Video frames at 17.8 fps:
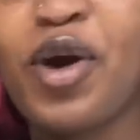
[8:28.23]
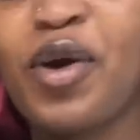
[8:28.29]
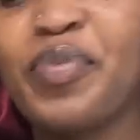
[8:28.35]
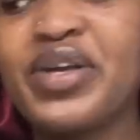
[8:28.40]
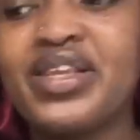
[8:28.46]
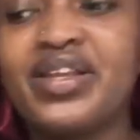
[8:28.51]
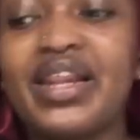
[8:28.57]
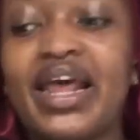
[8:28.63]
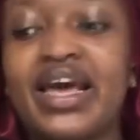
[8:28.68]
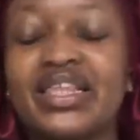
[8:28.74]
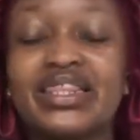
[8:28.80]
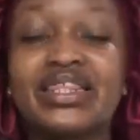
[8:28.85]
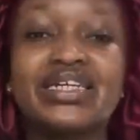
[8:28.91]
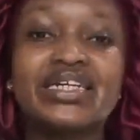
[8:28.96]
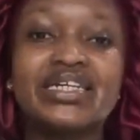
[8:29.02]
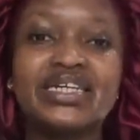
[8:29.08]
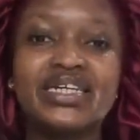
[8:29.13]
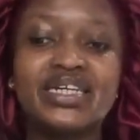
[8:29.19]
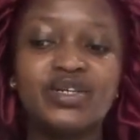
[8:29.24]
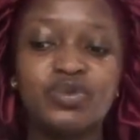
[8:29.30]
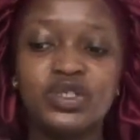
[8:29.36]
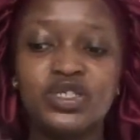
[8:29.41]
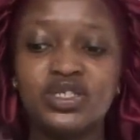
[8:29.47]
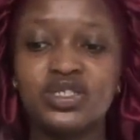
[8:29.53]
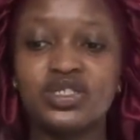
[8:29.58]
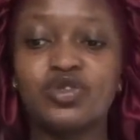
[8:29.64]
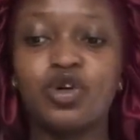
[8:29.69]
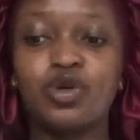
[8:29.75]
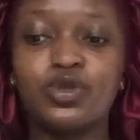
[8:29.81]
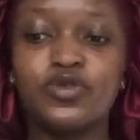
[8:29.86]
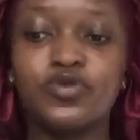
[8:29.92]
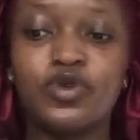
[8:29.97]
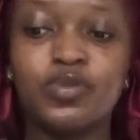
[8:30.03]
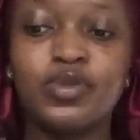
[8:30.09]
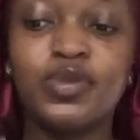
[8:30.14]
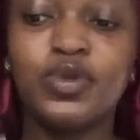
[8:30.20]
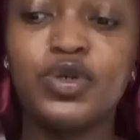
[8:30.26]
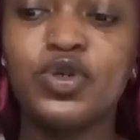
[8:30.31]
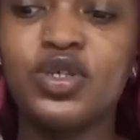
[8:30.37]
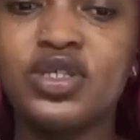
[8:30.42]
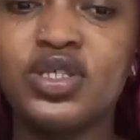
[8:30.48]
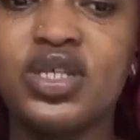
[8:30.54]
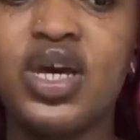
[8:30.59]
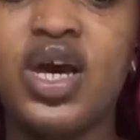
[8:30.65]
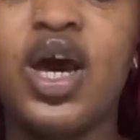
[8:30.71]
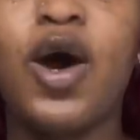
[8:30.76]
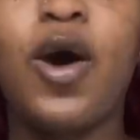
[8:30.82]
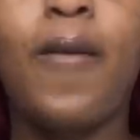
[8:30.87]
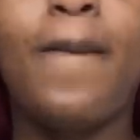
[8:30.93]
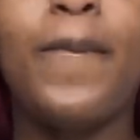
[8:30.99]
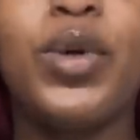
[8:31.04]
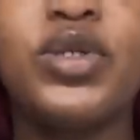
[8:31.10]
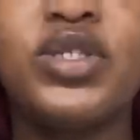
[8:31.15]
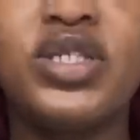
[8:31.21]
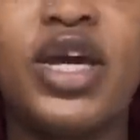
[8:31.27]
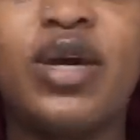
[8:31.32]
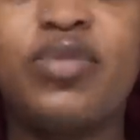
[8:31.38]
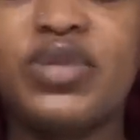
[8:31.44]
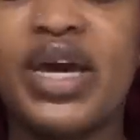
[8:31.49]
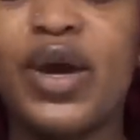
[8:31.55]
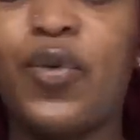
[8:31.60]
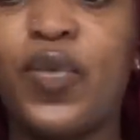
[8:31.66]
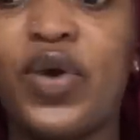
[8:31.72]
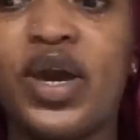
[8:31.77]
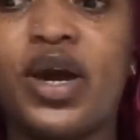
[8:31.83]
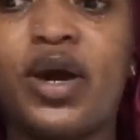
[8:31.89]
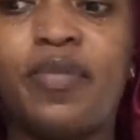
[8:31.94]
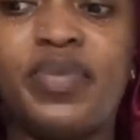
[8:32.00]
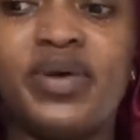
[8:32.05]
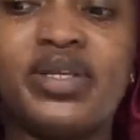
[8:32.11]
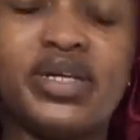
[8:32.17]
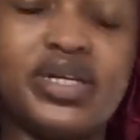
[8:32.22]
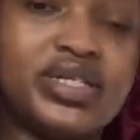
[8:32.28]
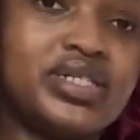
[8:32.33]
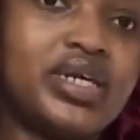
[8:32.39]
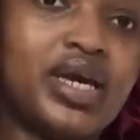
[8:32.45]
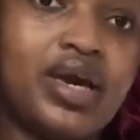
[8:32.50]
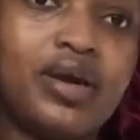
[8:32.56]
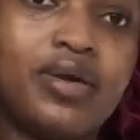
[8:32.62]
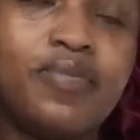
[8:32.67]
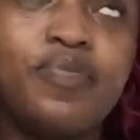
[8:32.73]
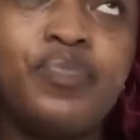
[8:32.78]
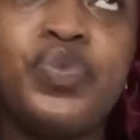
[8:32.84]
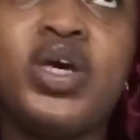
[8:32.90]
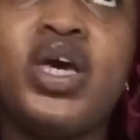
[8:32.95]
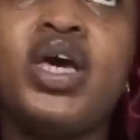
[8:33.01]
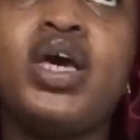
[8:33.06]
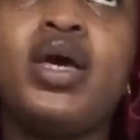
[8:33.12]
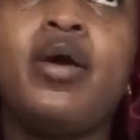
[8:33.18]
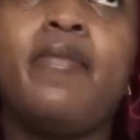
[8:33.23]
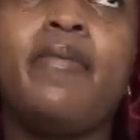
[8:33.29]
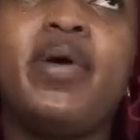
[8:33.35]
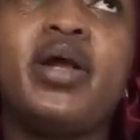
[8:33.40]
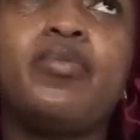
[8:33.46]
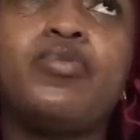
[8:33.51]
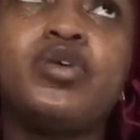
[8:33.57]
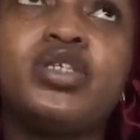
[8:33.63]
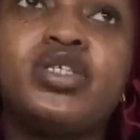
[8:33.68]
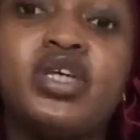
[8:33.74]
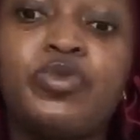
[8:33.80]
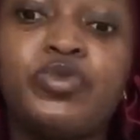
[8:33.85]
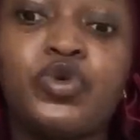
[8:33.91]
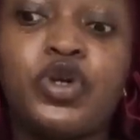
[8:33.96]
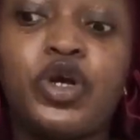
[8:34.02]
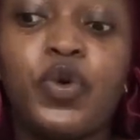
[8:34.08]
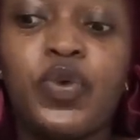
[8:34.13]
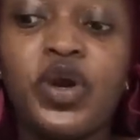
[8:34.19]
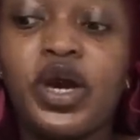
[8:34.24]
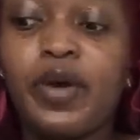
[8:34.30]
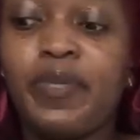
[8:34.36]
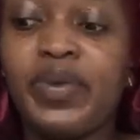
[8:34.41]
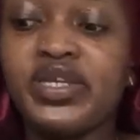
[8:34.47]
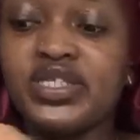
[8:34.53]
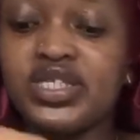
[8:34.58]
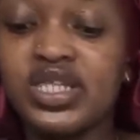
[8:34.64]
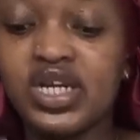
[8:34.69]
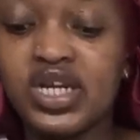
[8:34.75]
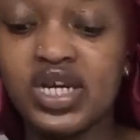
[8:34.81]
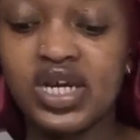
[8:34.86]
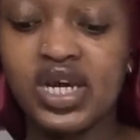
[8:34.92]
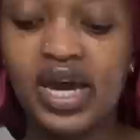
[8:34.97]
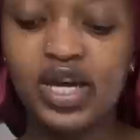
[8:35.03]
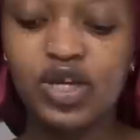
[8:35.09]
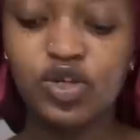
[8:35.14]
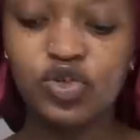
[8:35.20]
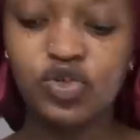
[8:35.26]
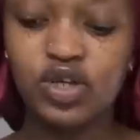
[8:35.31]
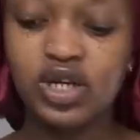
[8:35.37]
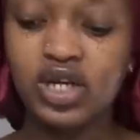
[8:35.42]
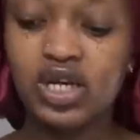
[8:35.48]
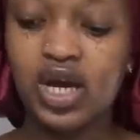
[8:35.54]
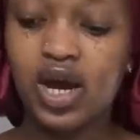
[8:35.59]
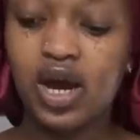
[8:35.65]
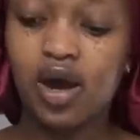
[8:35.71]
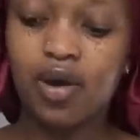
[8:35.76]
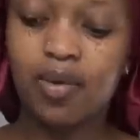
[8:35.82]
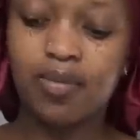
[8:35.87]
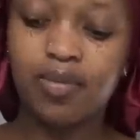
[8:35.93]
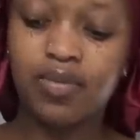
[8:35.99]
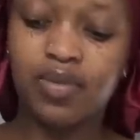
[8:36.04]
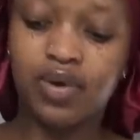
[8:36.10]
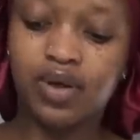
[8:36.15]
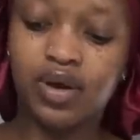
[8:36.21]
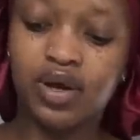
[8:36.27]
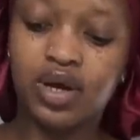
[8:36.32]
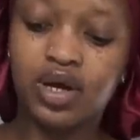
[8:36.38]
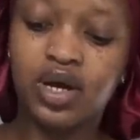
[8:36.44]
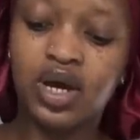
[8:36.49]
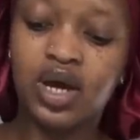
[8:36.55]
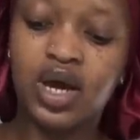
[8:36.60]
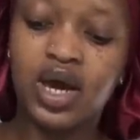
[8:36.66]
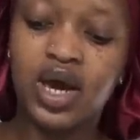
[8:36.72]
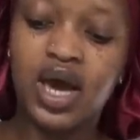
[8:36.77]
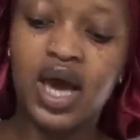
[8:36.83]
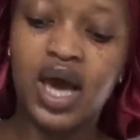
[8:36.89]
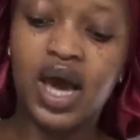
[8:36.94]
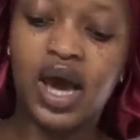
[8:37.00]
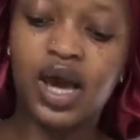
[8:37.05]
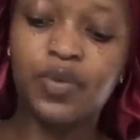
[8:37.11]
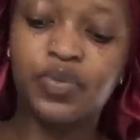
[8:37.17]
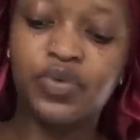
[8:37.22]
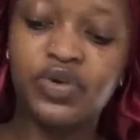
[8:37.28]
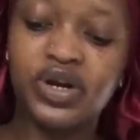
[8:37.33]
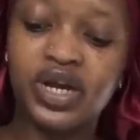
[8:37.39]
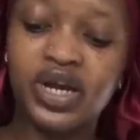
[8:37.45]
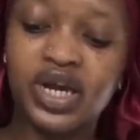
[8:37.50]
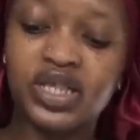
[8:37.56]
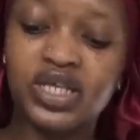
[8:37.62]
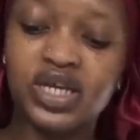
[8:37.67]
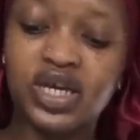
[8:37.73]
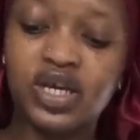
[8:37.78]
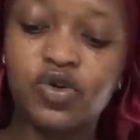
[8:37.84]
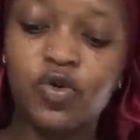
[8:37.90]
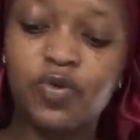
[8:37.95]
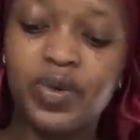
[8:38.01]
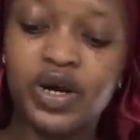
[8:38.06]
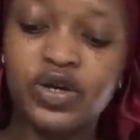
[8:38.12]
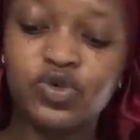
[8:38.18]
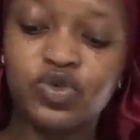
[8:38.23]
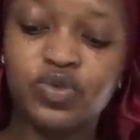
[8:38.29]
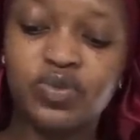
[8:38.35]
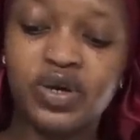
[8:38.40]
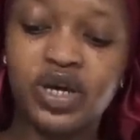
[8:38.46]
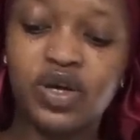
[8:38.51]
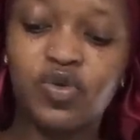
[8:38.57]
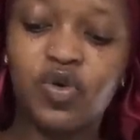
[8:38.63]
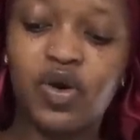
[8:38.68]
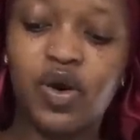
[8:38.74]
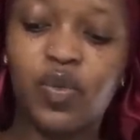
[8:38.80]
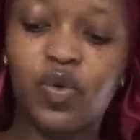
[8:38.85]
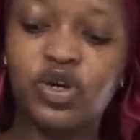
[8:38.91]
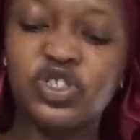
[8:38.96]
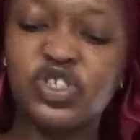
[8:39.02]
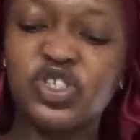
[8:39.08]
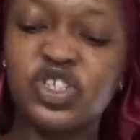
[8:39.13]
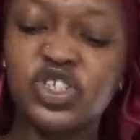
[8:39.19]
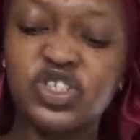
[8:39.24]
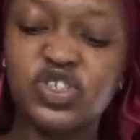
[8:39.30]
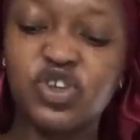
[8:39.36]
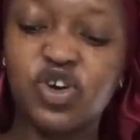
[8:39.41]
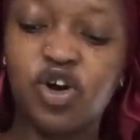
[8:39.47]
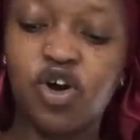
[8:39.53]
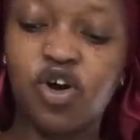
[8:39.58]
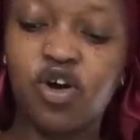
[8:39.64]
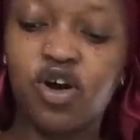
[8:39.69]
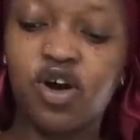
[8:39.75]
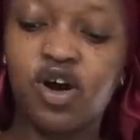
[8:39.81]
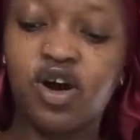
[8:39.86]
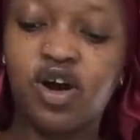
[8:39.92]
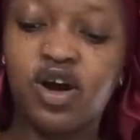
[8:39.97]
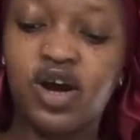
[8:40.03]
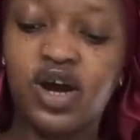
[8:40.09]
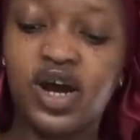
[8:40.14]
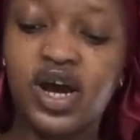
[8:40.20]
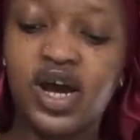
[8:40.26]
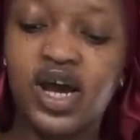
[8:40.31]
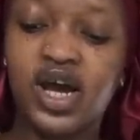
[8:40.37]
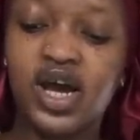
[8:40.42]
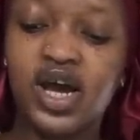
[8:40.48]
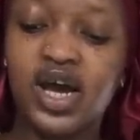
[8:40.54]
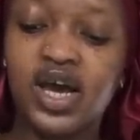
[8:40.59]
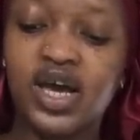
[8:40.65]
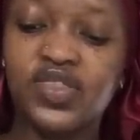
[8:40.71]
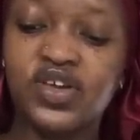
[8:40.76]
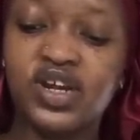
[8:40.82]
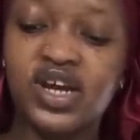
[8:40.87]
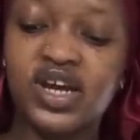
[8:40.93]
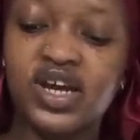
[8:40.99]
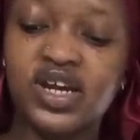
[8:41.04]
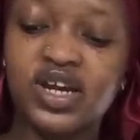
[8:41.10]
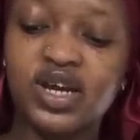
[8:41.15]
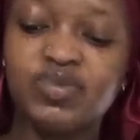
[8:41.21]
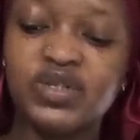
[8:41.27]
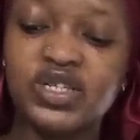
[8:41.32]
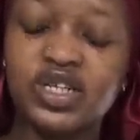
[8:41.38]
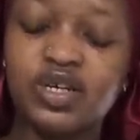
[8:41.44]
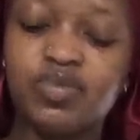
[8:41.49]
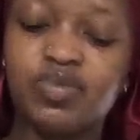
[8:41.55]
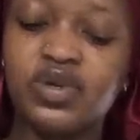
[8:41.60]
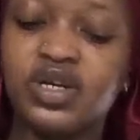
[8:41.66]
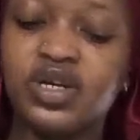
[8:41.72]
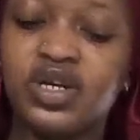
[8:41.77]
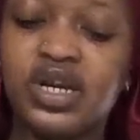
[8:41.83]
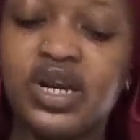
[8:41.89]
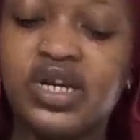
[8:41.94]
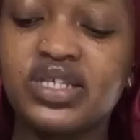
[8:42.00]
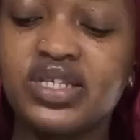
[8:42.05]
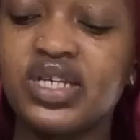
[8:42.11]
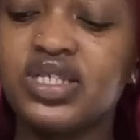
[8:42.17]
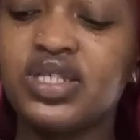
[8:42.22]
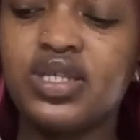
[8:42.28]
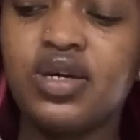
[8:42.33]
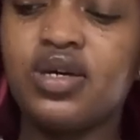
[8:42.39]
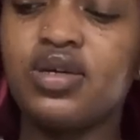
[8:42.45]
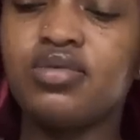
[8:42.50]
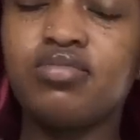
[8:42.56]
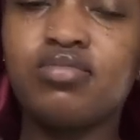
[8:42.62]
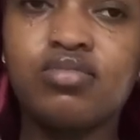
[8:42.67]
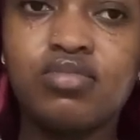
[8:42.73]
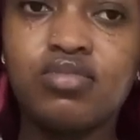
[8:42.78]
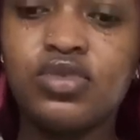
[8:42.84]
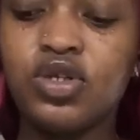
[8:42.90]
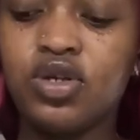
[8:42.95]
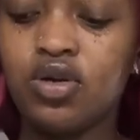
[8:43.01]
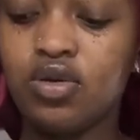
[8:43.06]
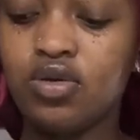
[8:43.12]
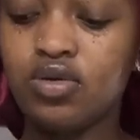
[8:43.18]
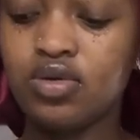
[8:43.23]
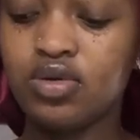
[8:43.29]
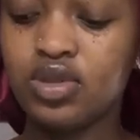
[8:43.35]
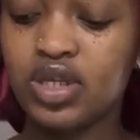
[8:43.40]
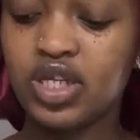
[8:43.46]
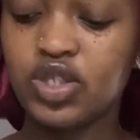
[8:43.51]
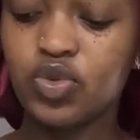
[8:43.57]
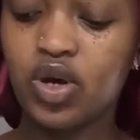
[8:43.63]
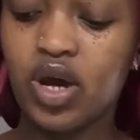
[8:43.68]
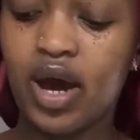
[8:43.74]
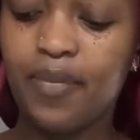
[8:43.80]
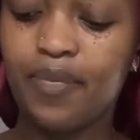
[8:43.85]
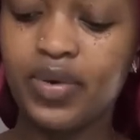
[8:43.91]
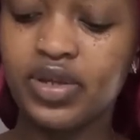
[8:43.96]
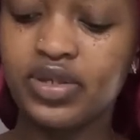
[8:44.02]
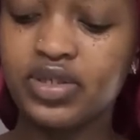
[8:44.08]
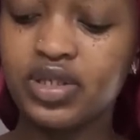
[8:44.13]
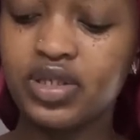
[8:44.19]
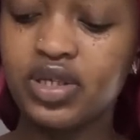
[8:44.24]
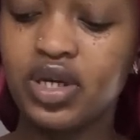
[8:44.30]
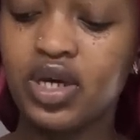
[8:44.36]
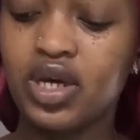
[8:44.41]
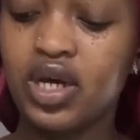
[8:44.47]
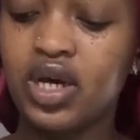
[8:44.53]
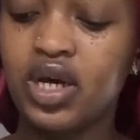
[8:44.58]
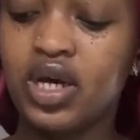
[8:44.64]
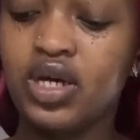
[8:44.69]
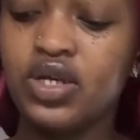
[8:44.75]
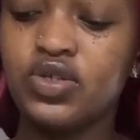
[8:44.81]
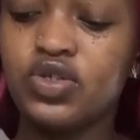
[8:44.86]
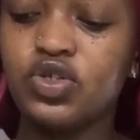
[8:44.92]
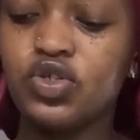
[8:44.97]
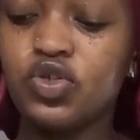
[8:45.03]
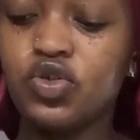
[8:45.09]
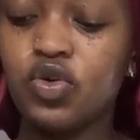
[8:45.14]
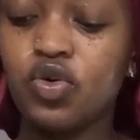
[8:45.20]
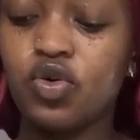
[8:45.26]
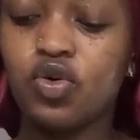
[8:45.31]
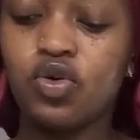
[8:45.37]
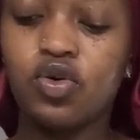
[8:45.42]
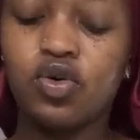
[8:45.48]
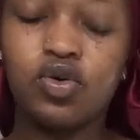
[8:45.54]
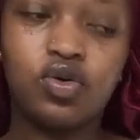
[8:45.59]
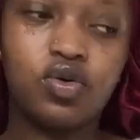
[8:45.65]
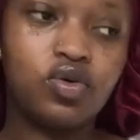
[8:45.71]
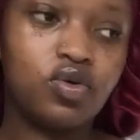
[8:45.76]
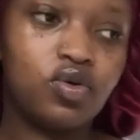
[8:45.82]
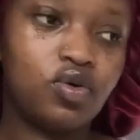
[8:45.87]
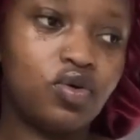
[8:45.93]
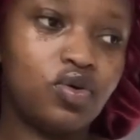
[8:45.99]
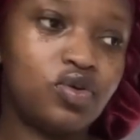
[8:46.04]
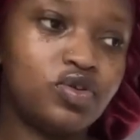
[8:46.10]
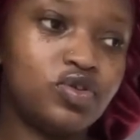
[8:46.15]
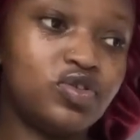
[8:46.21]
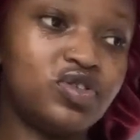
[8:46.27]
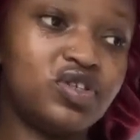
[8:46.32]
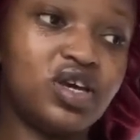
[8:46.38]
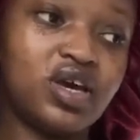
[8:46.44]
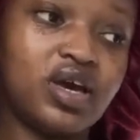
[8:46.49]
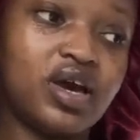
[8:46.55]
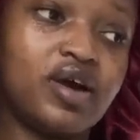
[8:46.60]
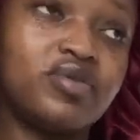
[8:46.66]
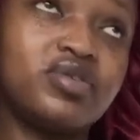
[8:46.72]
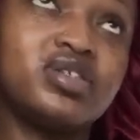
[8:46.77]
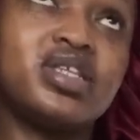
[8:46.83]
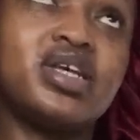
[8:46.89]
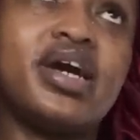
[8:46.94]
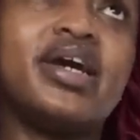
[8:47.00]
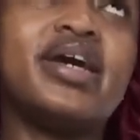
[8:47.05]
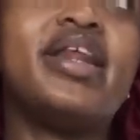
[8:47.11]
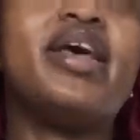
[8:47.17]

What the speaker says: up at like 3, which is normal for me because most times I wake up at that time. But most times when I wake up at 3, I usually I pray and then I go back to bed, or I watch TikTok and then I end up sleeping. Like that's the, you know, that's what happens. So today I was like,